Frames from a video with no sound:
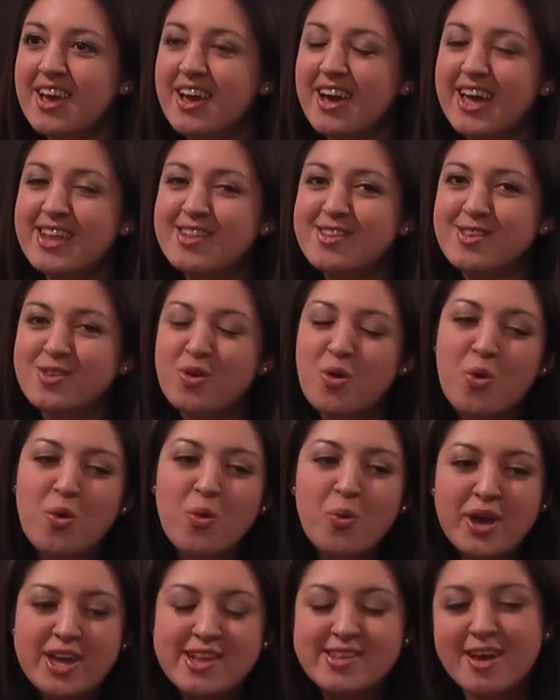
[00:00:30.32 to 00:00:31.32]
It's
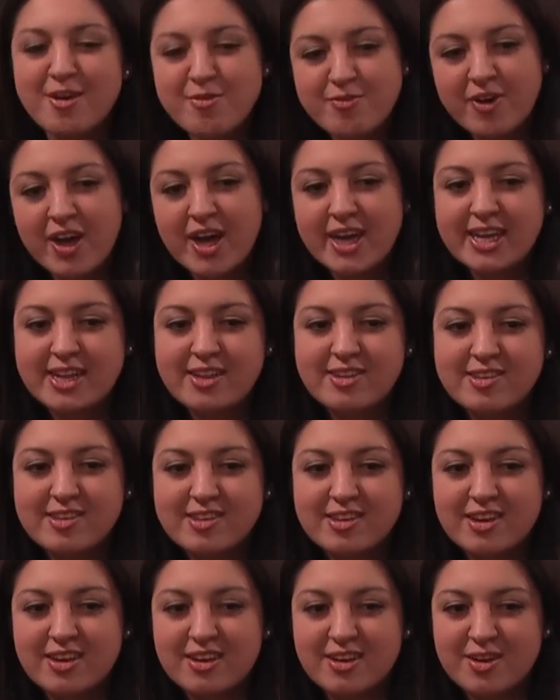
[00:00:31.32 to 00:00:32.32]
always, I find,
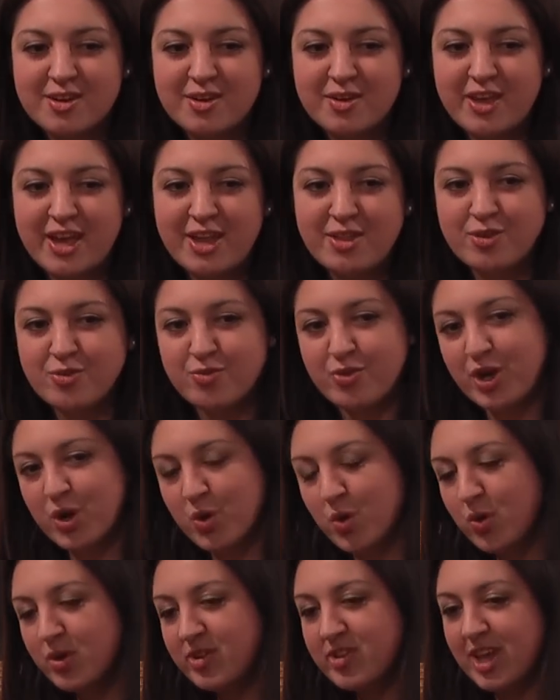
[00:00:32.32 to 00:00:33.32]
in the
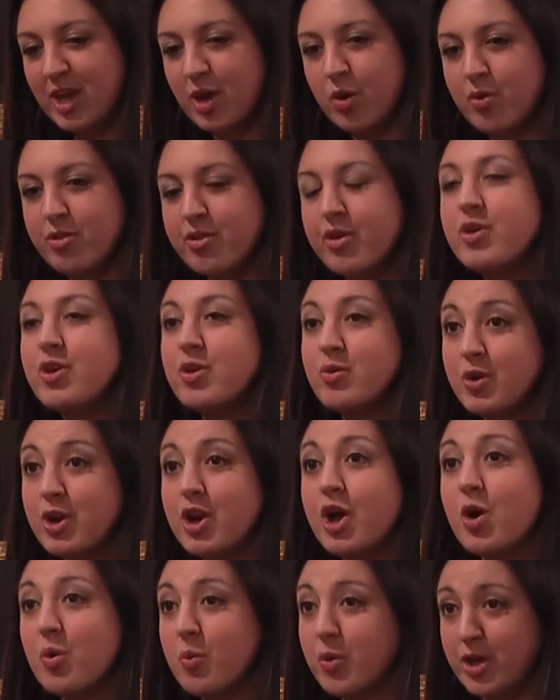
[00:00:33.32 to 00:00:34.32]
recording, although you
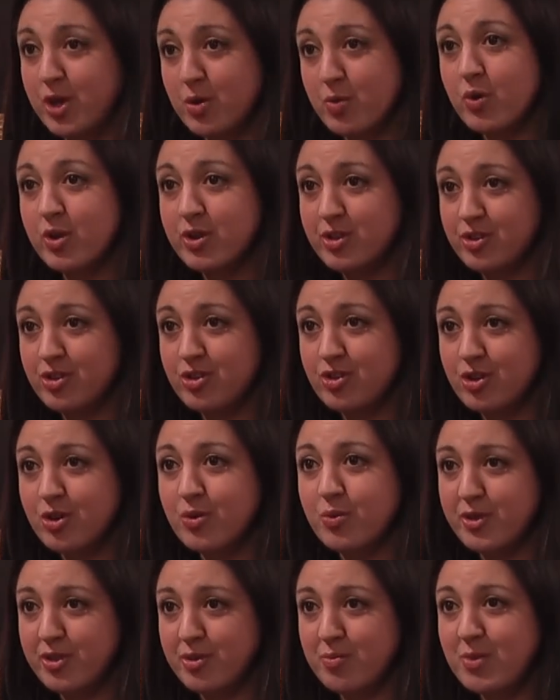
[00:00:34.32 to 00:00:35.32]
know what you want to do
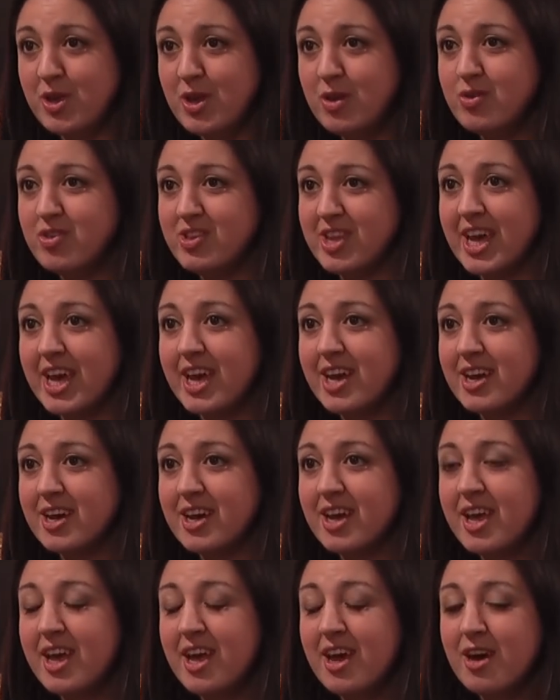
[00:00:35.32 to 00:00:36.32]
with the music,
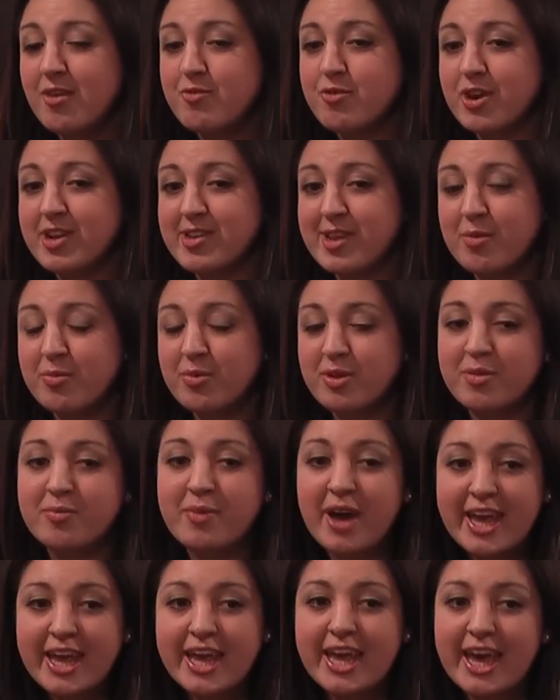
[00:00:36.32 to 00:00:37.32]
for example, in
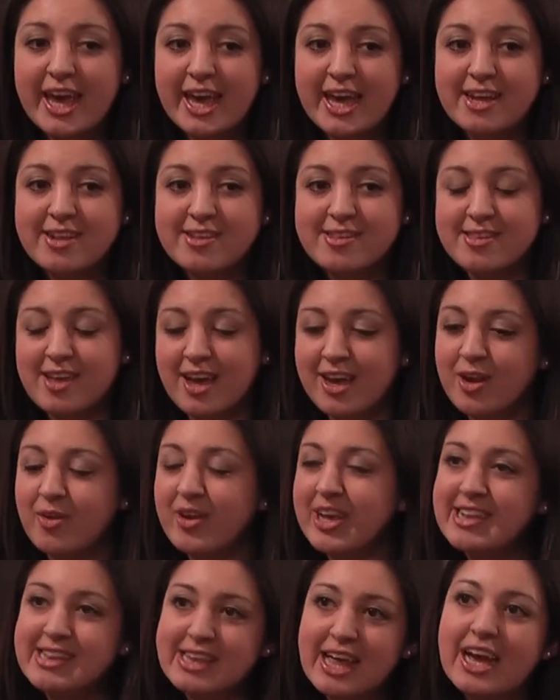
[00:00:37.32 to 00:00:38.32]
my case, I know
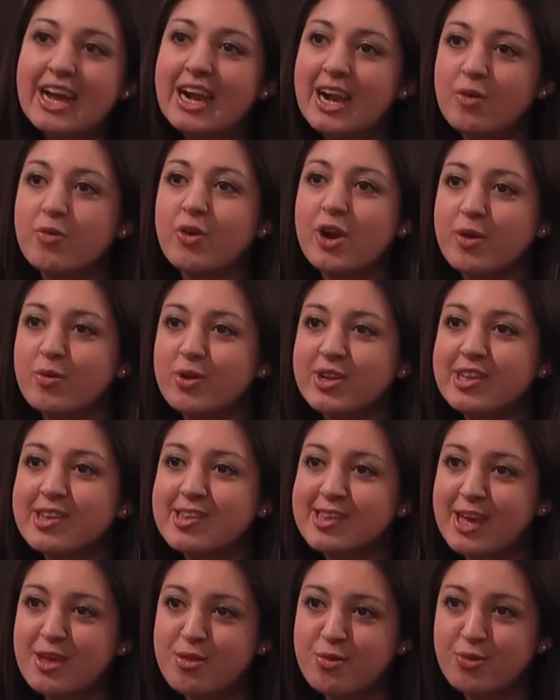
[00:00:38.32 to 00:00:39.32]
exactly what I want to
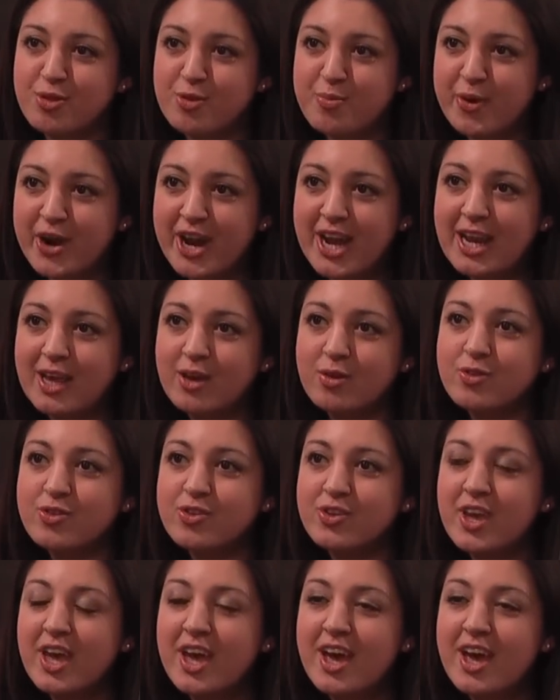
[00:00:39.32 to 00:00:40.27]
say through the preludes,